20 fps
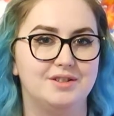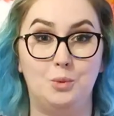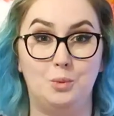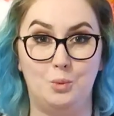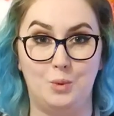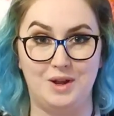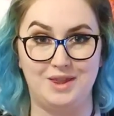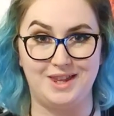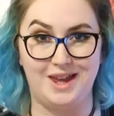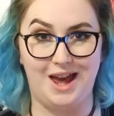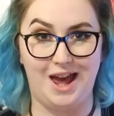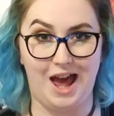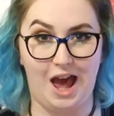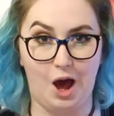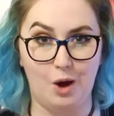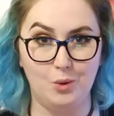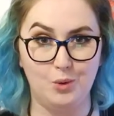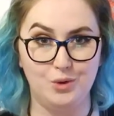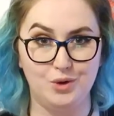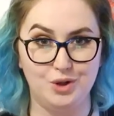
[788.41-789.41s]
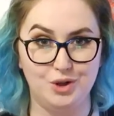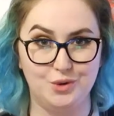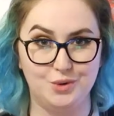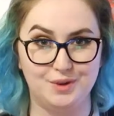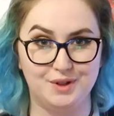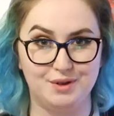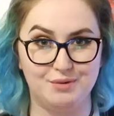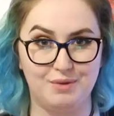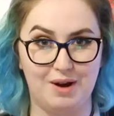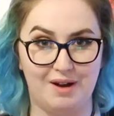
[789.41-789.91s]
Without
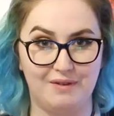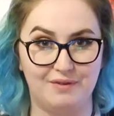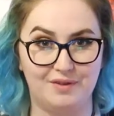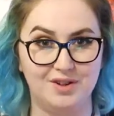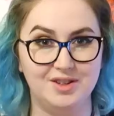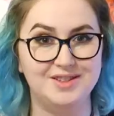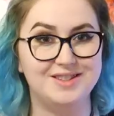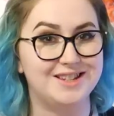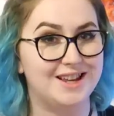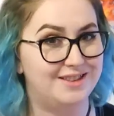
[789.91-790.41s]
using reference,